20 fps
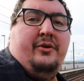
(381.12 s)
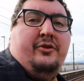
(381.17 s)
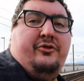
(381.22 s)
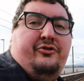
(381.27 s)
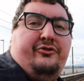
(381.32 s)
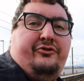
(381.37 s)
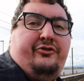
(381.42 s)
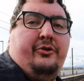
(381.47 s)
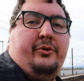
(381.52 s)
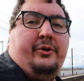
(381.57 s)

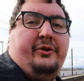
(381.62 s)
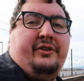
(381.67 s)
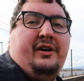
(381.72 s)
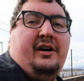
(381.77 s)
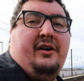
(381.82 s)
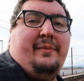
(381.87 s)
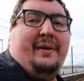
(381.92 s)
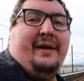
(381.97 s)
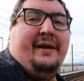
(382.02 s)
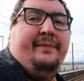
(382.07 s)
Stuart
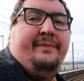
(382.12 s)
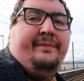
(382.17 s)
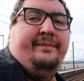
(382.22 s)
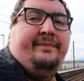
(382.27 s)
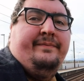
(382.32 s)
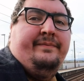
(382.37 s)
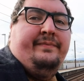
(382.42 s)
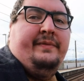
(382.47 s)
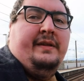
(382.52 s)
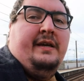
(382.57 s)
army.
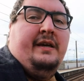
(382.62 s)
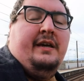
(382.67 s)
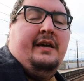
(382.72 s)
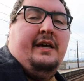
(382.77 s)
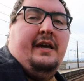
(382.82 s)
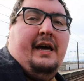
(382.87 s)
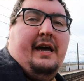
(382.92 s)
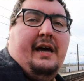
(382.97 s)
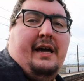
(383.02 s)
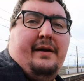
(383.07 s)

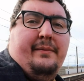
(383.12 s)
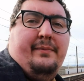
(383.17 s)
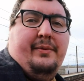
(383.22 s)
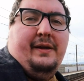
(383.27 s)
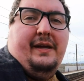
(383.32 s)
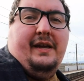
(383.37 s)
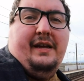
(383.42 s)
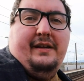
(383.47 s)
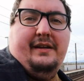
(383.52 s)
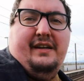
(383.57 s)

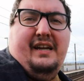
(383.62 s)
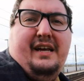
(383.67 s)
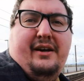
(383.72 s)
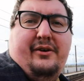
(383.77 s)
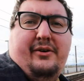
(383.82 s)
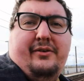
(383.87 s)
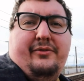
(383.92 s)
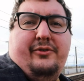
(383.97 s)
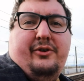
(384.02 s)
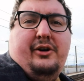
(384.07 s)
But yeah,
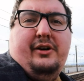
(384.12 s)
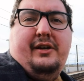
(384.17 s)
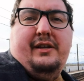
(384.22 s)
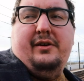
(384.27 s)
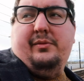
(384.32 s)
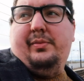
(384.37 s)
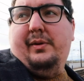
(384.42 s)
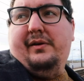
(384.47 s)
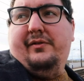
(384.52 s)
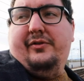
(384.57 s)
now I've got a
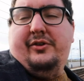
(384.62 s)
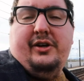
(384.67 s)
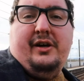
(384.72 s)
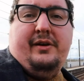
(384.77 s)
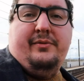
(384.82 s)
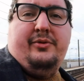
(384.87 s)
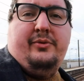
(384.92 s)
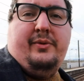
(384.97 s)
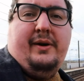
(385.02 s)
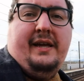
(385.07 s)
little bit of a
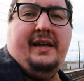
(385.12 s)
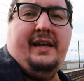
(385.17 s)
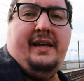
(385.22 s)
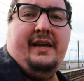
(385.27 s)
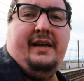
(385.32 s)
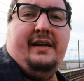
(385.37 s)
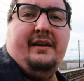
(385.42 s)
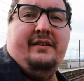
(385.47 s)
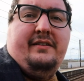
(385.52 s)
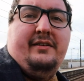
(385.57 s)
time to wait
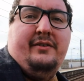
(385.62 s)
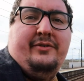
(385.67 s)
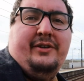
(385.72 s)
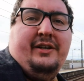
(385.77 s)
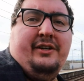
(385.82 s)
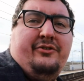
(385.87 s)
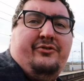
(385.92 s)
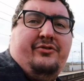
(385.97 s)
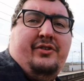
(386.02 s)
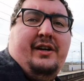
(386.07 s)
here until the
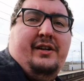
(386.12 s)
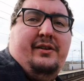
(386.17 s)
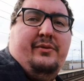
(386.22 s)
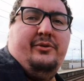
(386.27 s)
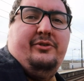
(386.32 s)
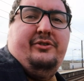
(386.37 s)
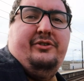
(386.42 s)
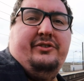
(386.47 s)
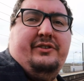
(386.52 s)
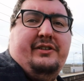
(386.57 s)
next train,
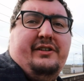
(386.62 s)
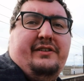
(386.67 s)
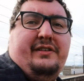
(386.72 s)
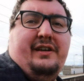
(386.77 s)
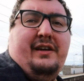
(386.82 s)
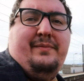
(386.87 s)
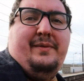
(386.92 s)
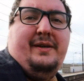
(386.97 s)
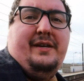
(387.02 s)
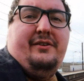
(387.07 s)
which is going to
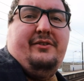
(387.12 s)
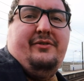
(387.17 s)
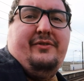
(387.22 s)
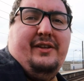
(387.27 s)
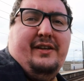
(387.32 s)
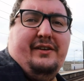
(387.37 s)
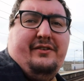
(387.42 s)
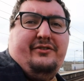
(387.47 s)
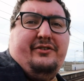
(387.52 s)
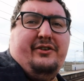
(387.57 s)
take me to the
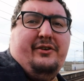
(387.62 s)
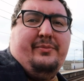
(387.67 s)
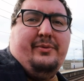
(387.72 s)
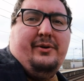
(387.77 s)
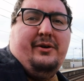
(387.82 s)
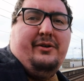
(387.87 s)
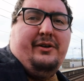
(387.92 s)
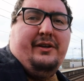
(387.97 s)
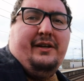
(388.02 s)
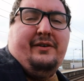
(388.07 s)
next stop
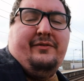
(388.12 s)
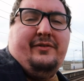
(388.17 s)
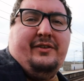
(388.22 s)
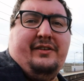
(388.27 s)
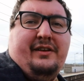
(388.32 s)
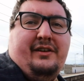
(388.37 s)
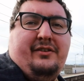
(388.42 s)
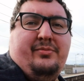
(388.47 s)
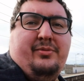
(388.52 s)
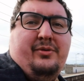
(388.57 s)
on
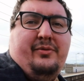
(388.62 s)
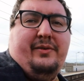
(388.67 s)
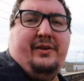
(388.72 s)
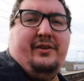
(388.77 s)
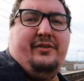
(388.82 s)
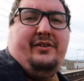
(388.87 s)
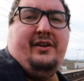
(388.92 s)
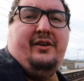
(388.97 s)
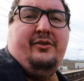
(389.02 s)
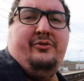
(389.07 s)
this Exploring the
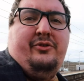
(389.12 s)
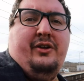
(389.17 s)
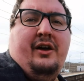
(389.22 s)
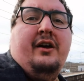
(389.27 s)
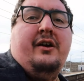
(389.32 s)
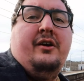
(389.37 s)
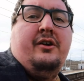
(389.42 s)
East Coast,